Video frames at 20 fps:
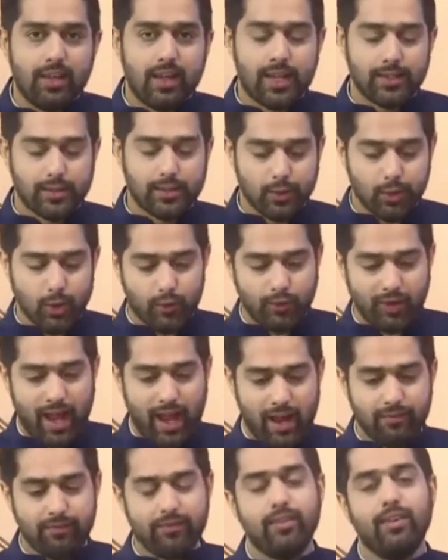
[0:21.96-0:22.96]
As you know, we
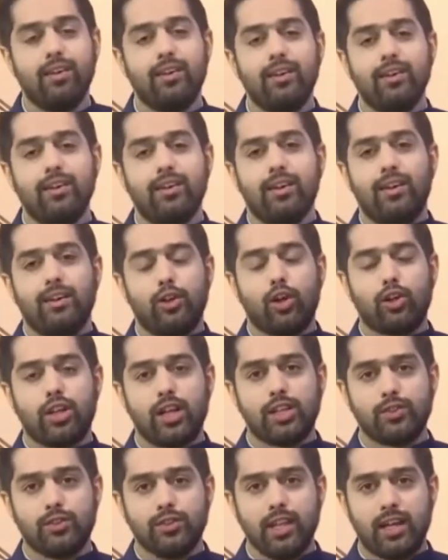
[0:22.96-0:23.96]
have
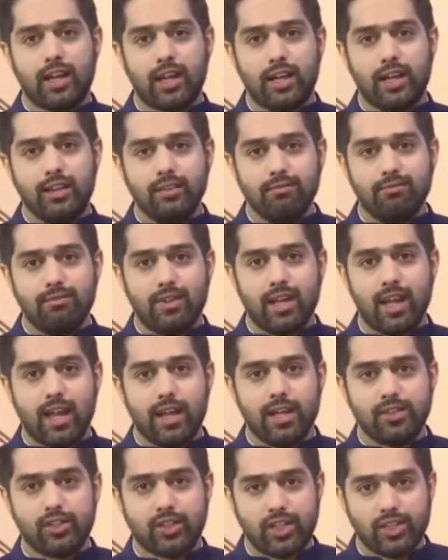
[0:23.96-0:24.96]
Dr. Ashwathnarayan, the
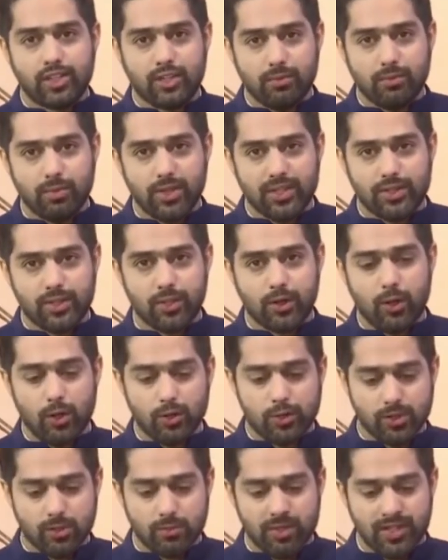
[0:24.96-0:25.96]
Higher Education Minister,
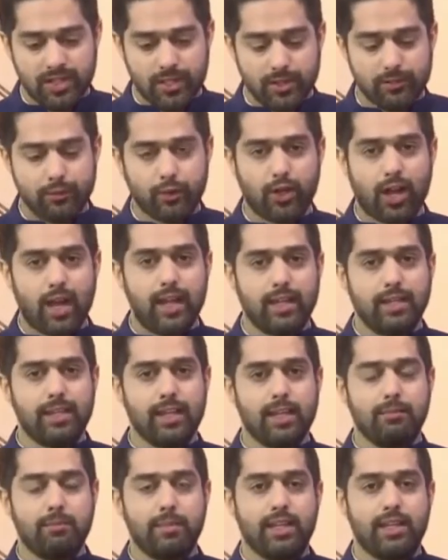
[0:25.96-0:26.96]
also the Minister for IT
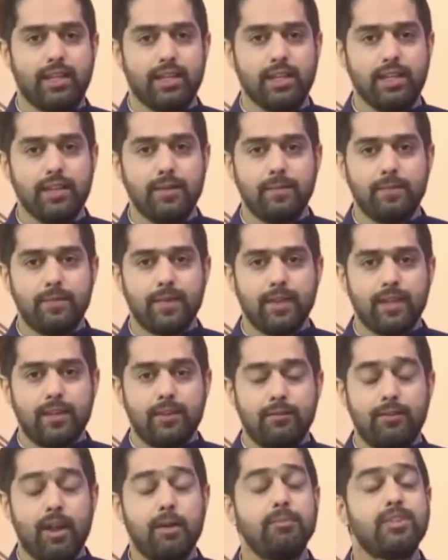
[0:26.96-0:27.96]
and BT.
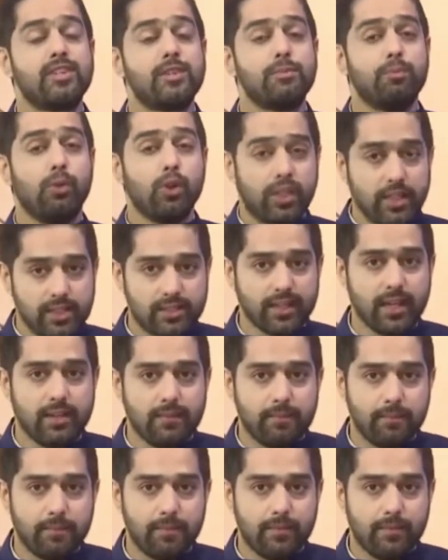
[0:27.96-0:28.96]
We have Mr. Pulkit
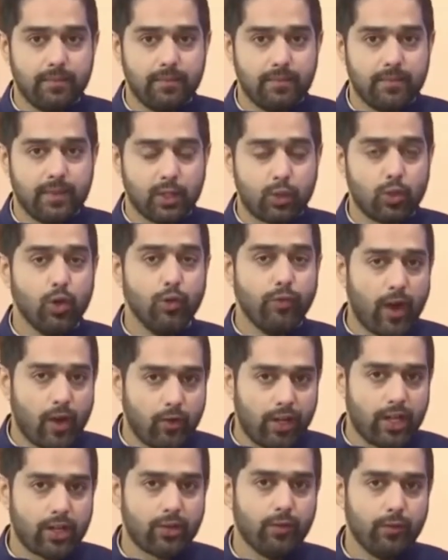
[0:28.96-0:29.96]
Jain, the
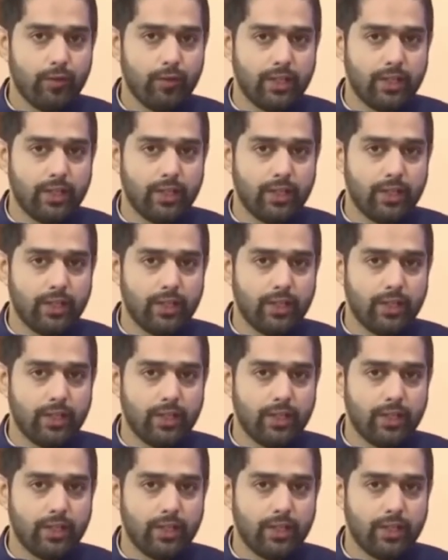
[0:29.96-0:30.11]
co-founder of